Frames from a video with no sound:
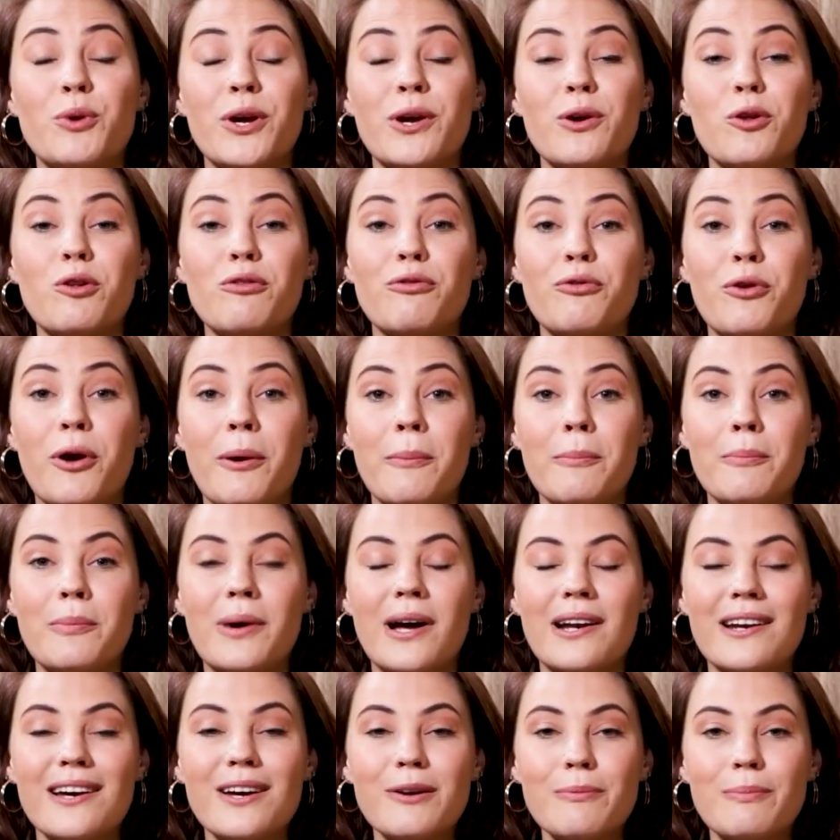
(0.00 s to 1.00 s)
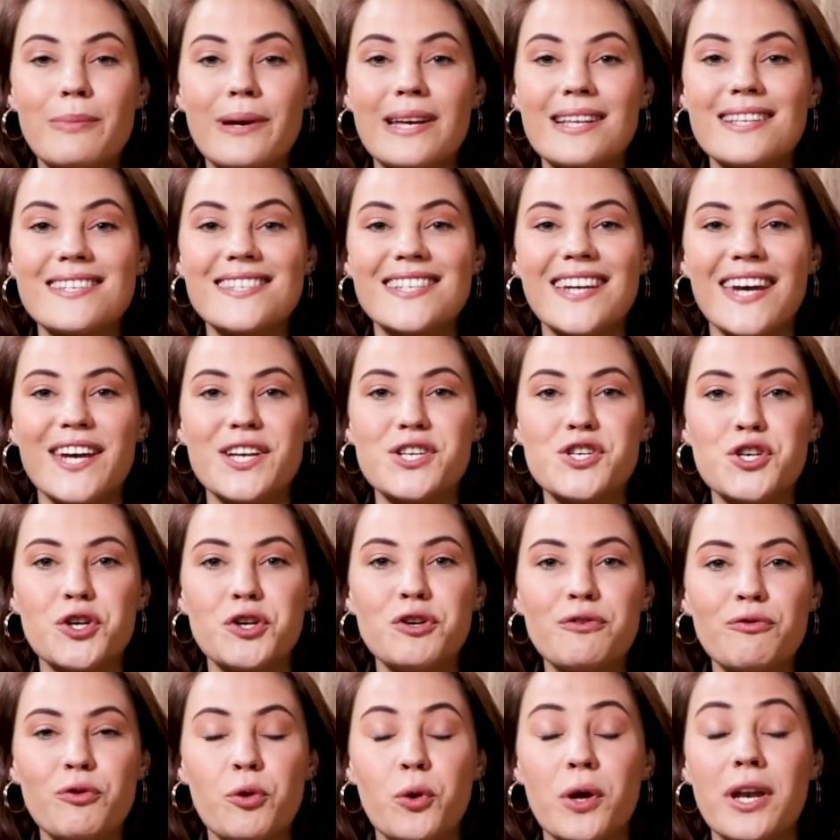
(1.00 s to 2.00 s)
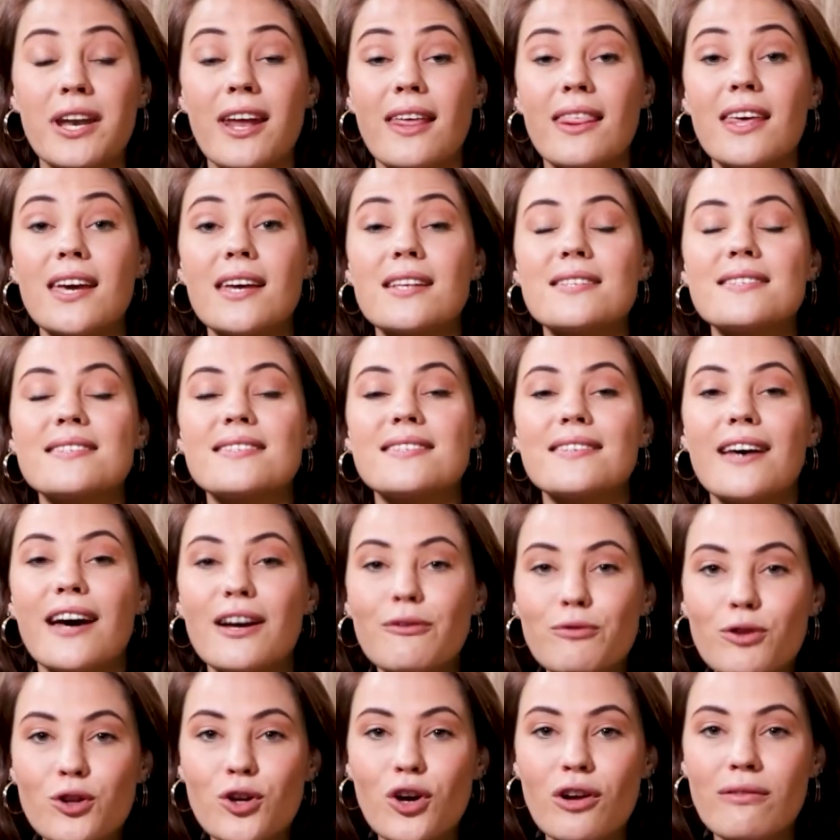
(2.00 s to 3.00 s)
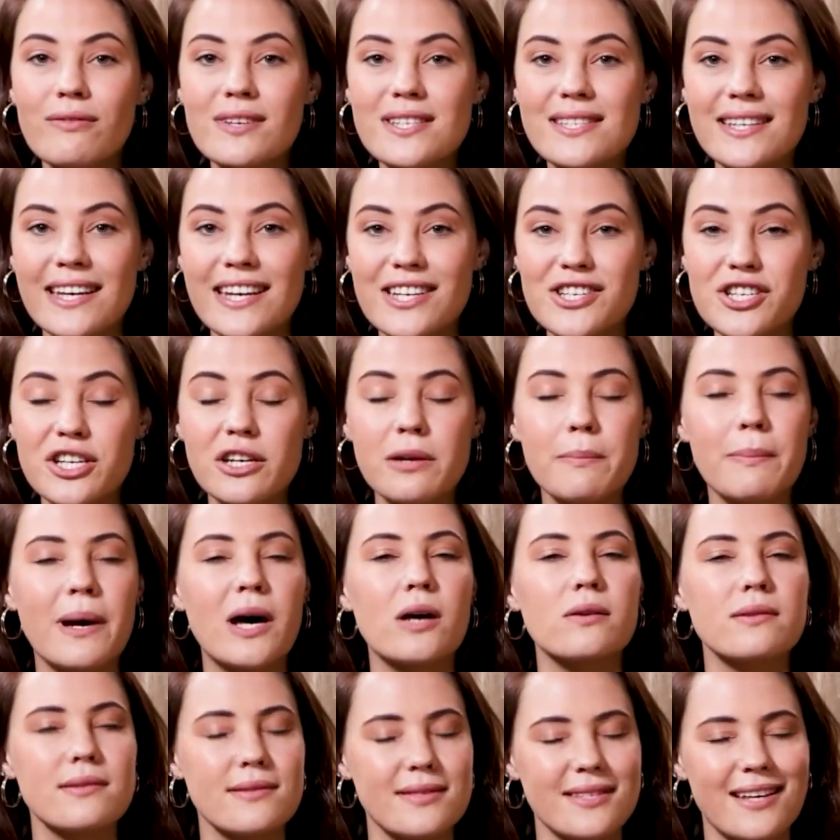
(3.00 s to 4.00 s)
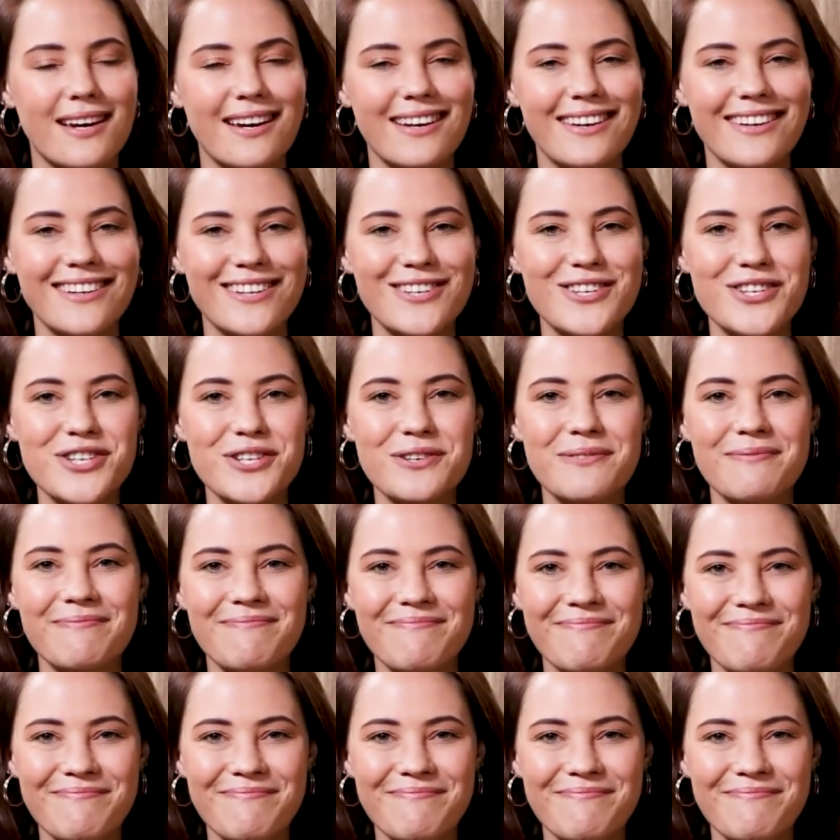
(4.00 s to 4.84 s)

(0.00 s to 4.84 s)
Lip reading: Pringle from PANNAR, but stay tuned for another insightful conversation about silage.